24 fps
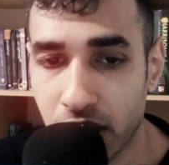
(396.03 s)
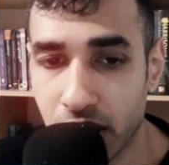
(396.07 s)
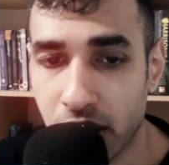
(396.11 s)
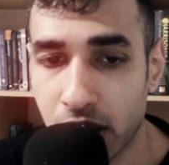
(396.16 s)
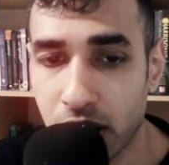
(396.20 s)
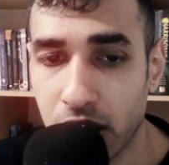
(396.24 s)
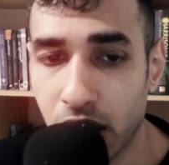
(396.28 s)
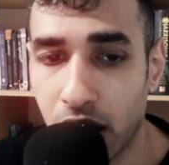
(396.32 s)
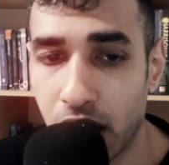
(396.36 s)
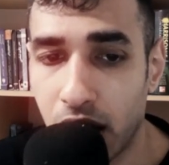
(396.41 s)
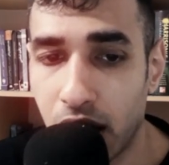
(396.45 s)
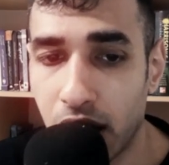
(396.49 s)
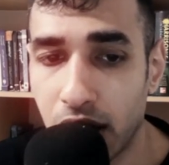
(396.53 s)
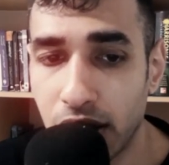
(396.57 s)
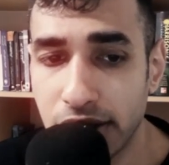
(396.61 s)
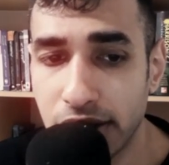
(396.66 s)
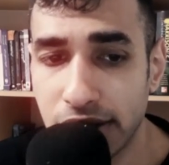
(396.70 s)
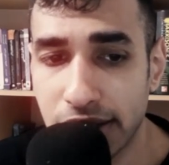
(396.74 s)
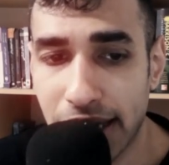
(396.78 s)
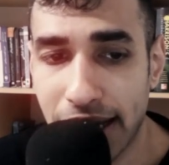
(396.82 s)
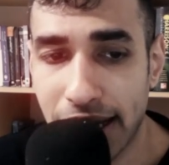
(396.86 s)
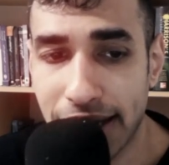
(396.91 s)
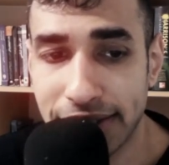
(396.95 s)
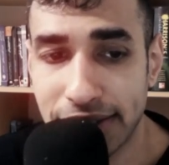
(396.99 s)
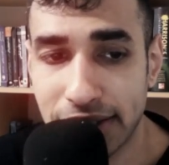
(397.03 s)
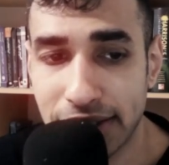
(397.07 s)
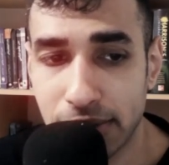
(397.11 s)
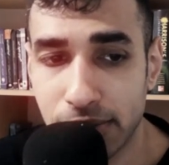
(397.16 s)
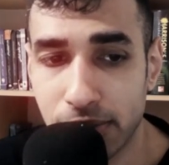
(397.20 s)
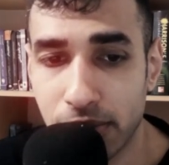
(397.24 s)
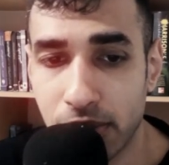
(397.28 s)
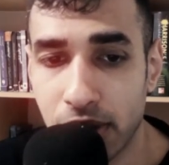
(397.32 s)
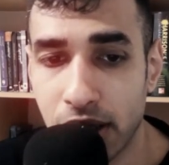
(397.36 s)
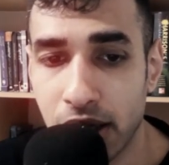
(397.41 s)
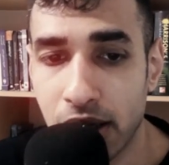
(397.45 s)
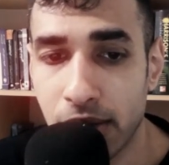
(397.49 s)
clause, and
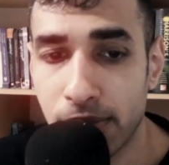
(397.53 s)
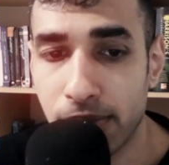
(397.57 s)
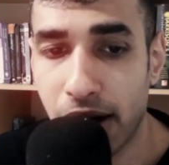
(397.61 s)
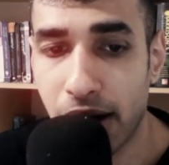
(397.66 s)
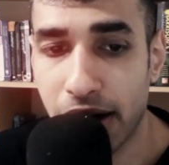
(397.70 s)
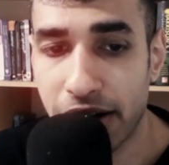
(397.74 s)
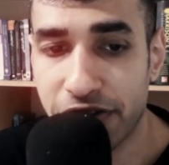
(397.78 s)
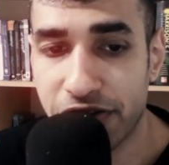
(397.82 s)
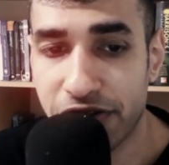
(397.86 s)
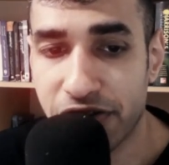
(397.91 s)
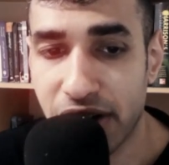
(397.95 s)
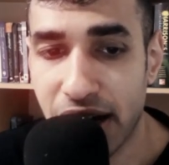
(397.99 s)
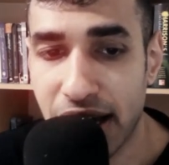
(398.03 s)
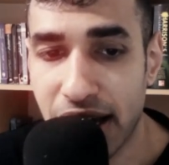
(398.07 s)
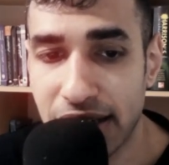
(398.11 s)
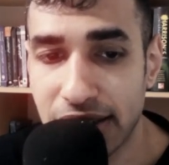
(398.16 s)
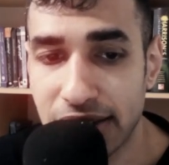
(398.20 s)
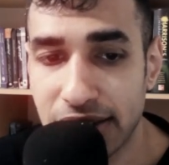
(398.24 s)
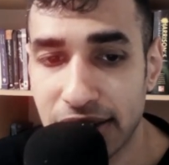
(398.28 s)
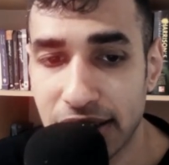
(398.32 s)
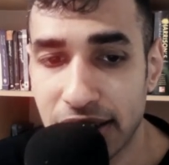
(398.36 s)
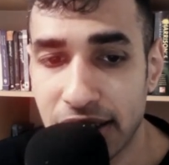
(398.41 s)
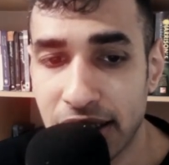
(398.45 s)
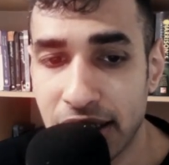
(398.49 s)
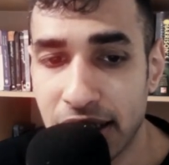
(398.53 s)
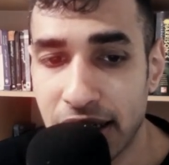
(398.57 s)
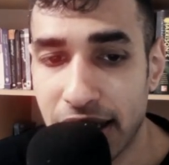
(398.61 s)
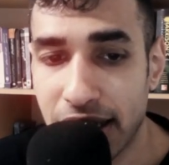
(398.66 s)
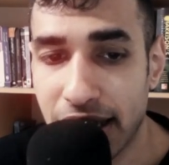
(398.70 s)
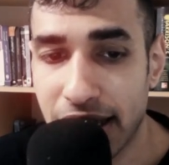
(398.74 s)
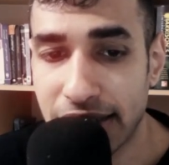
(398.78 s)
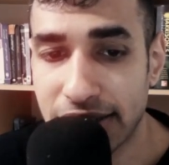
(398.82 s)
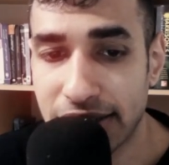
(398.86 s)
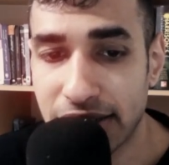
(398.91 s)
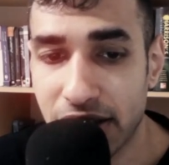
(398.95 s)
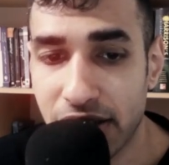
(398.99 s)
my friend
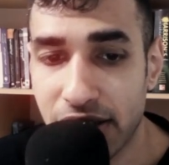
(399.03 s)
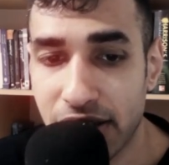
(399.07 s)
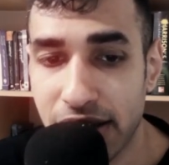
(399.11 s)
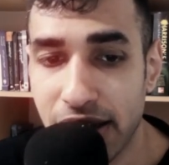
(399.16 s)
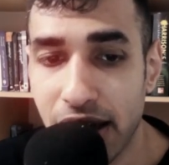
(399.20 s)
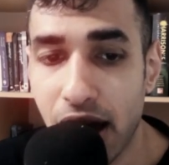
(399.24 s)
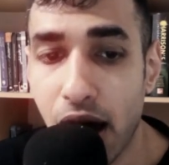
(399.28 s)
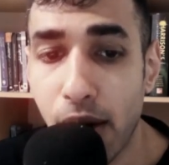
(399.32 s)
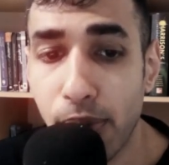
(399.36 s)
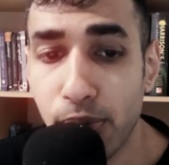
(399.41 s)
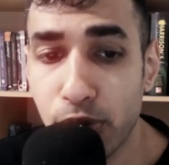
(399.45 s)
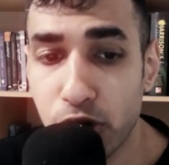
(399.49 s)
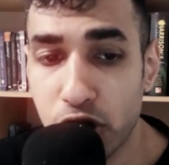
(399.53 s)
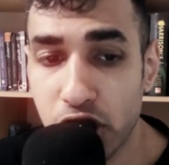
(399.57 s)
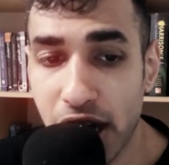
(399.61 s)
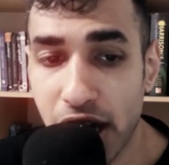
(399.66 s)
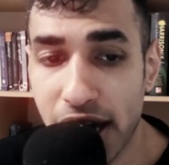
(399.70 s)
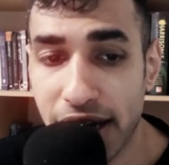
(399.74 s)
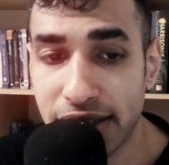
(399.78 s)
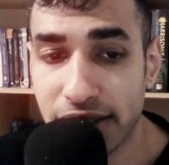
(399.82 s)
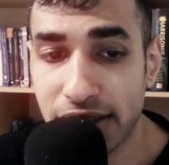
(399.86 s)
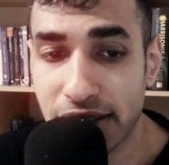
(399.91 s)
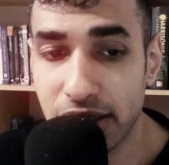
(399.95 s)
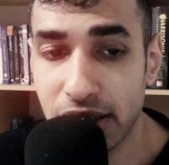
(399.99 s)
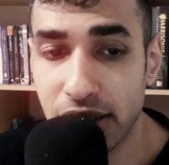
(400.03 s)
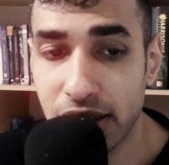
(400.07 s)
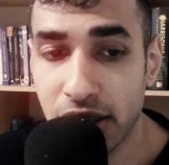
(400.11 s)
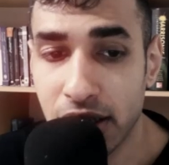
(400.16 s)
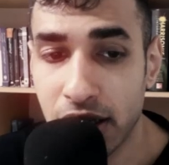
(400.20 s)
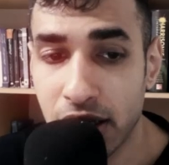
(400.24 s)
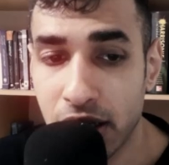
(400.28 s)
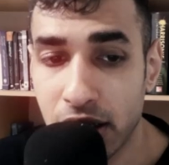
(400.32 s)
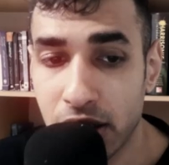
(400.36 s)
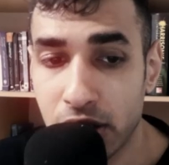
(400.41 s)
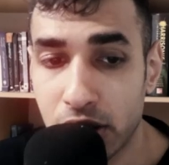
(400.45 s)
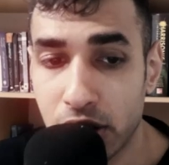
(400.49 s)
is the object
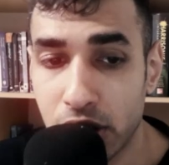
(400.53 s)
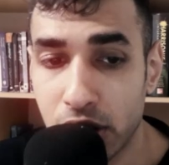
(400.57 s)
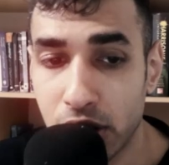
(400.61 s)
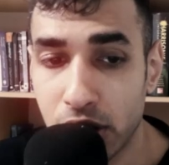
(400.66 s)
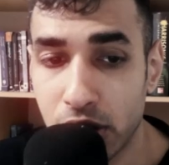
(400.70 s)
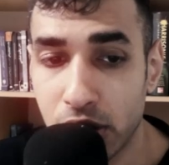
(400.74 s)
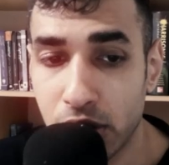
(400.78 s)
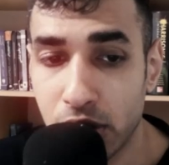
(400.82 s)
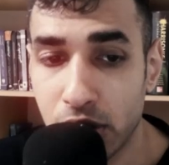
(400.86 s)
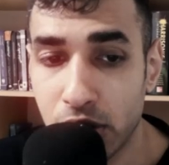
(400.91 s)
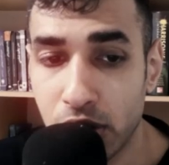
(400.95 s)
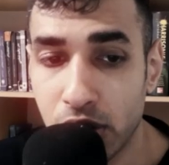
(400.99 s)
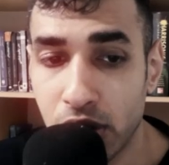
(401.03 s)
to